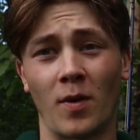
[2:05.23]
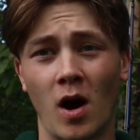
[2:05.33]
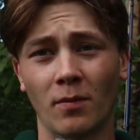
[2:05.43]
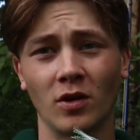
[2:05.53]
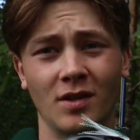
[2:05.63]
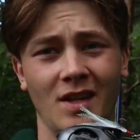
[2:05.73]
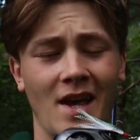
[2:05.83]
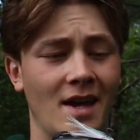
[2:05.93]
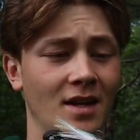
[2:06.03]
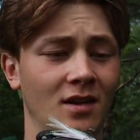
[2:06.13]
poppers
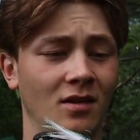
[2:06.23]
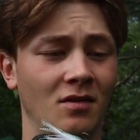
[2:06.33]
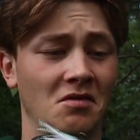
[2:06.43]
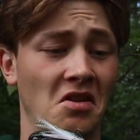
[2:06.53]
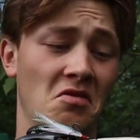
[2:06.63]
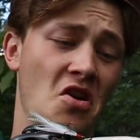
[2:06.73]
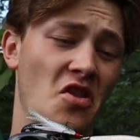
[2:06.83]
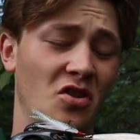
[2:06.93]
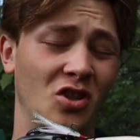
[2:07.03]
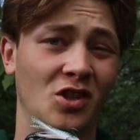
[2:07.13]
and
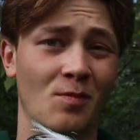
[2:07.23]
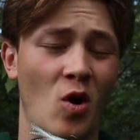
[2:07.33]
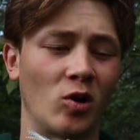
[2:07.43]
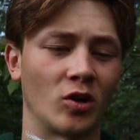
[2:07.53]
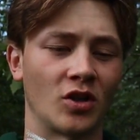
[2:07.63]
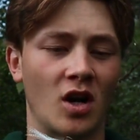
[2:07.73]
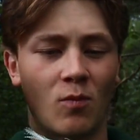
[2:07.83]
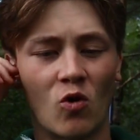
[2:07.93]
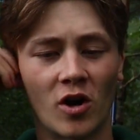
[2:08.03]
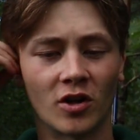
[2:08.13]
other smaller
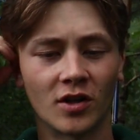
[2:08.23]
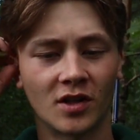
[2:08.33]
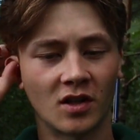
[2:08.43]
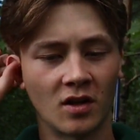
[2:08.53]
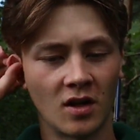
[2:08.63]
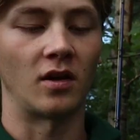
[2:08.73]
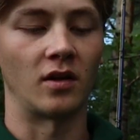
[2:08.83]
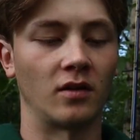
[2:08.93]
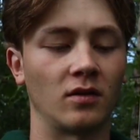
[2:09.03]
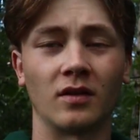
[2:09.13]
topwaters,
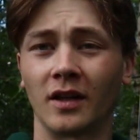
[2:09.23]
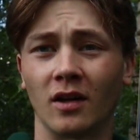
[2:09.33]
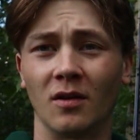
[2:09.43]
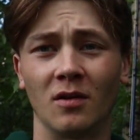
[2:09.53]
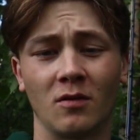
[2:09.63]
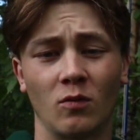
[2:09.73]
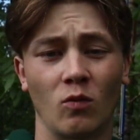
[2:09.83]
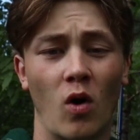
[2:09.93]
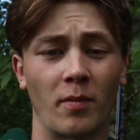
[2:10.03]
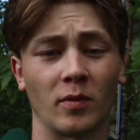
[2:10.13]
like a
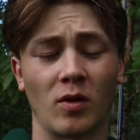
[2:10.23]
whopper